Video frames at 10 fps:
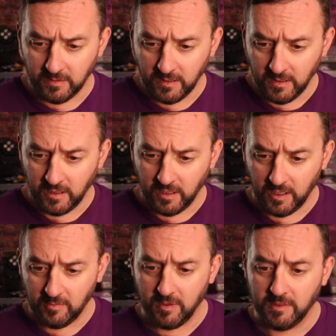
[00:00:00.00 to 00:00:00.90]

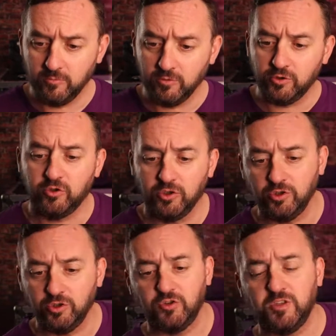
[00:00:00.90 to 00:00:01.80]
And then we're just going to
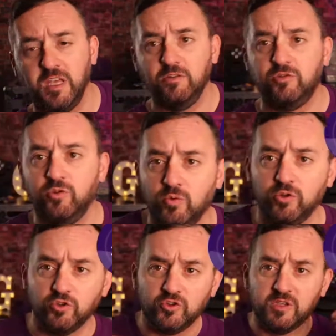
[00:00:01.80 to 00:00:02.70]
just get you to
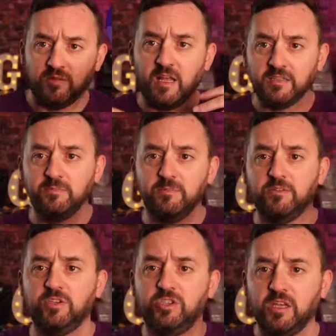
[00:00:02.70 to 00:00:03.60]
just give your hands a bit of a
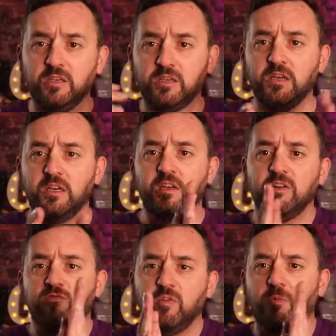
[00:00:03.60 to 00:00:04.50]
shake,
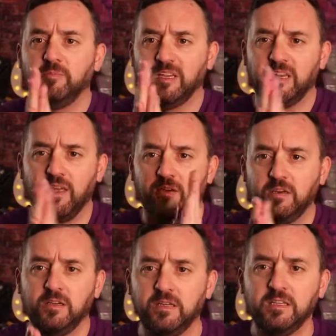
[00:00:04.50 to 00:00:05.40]
rub them together,
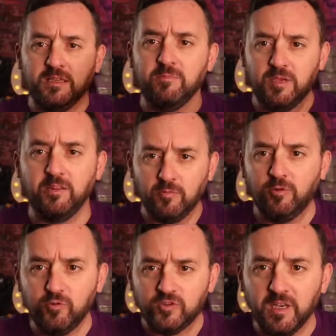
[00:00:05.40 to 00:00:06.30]
make them
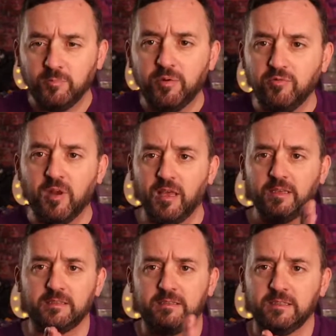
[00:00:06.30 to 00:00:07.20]
loose and limp and
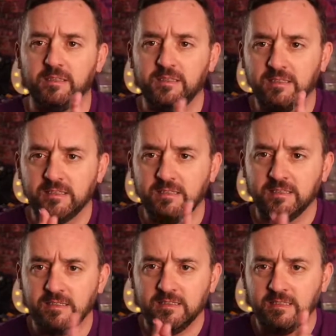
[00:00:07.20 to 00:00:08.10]
relaxed,
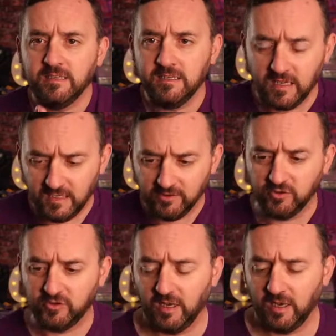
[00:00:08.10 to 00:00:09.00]
and then just
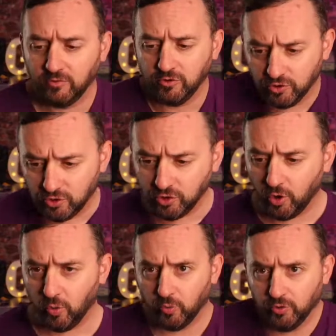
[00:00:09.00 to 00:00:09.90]
allow your
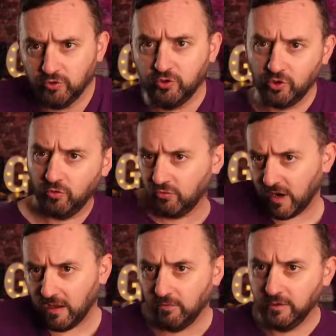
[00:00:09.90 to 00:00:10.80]
shoulders to go
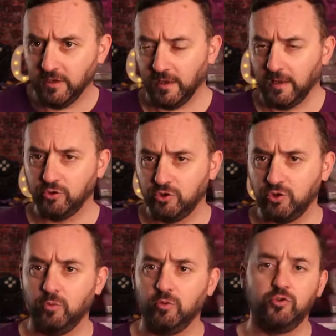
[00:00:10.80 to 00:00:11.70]
round and allow your
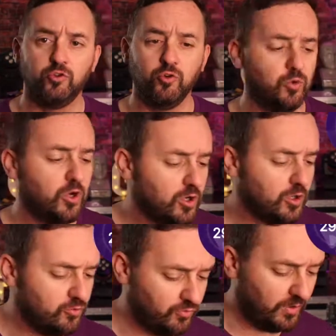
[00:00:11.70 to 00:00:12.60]
shoulders to
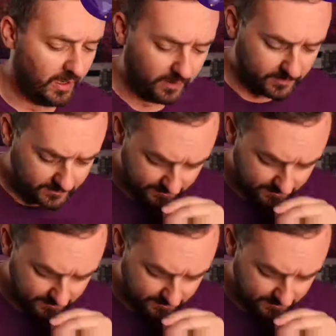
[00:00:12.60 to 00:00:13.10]
relax.